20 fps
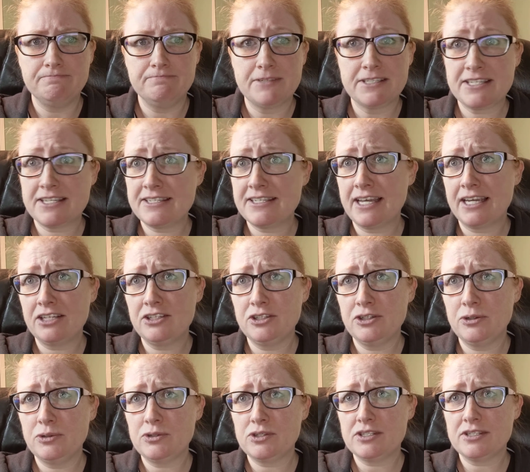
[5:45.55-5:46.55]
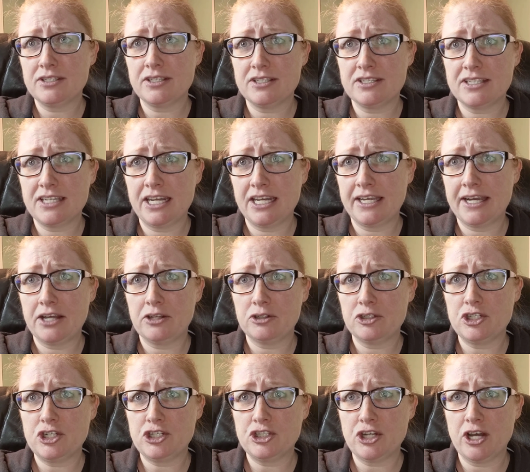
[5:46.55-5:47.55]
As a side note, since getting
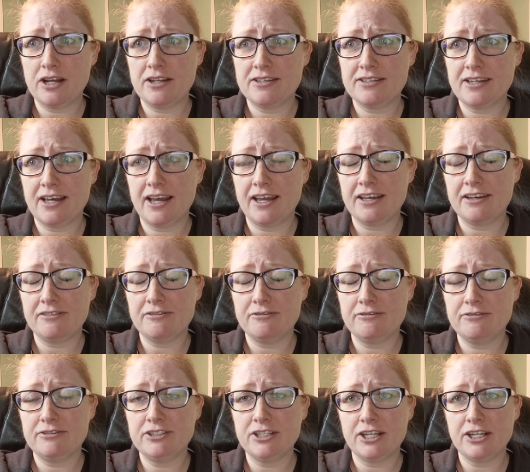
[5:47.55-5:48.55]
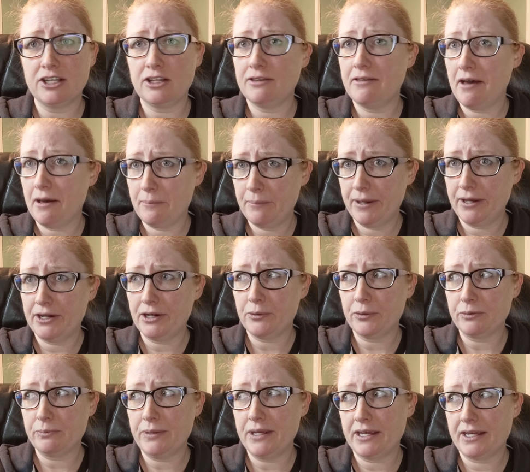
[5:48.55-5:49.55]
allergy shots, I have done a lot better
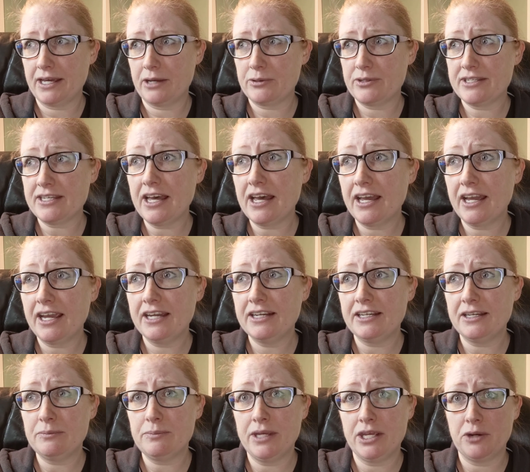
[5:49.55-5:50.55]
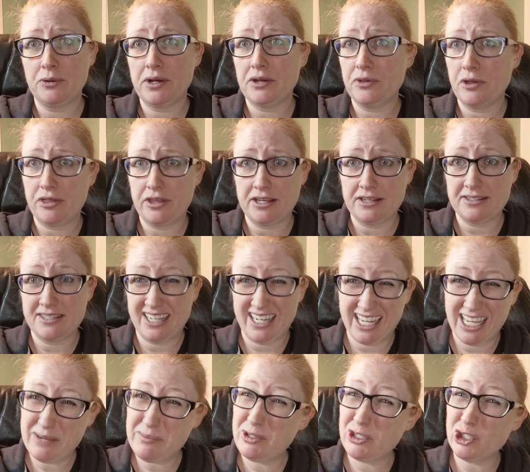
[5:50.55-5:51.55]
with being outside and being around the things that I
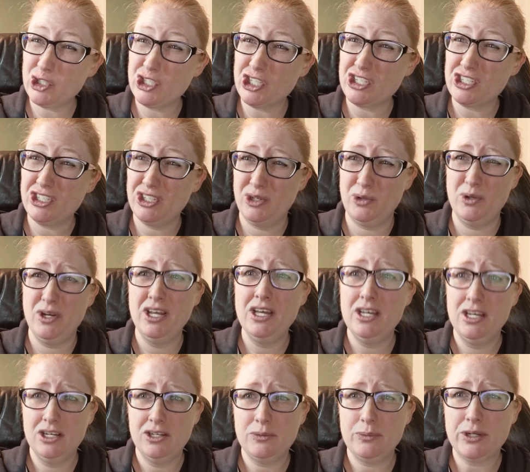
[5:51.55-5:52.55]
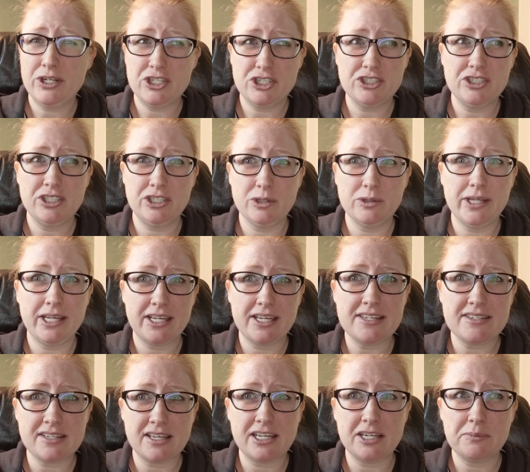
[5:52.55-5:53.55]
am allergic to, which, like I
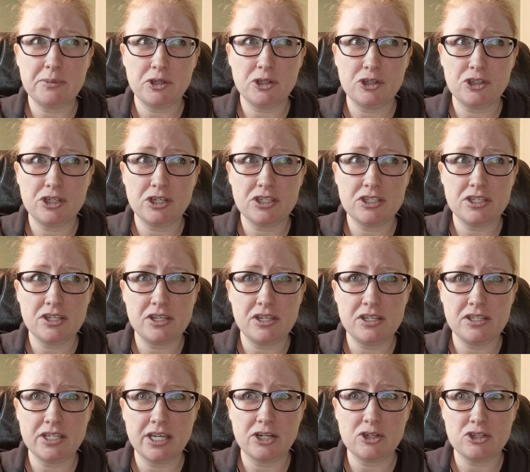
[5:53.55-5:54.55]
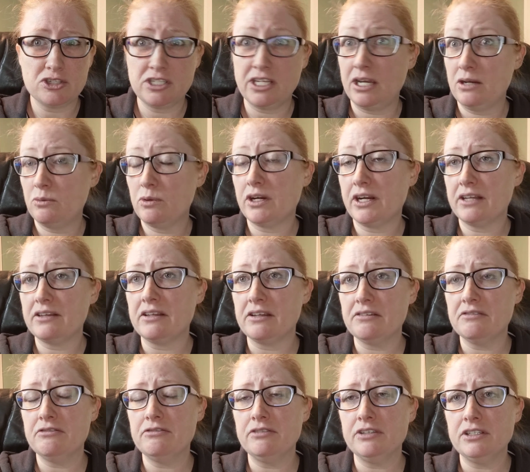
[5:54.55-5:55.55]
said, I'm allergic to the entire state where I
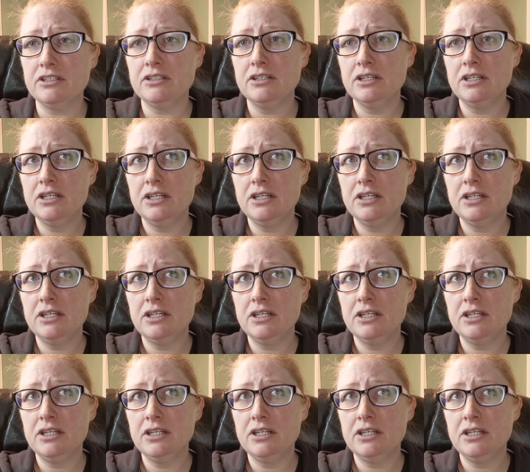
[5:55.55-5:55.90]
live and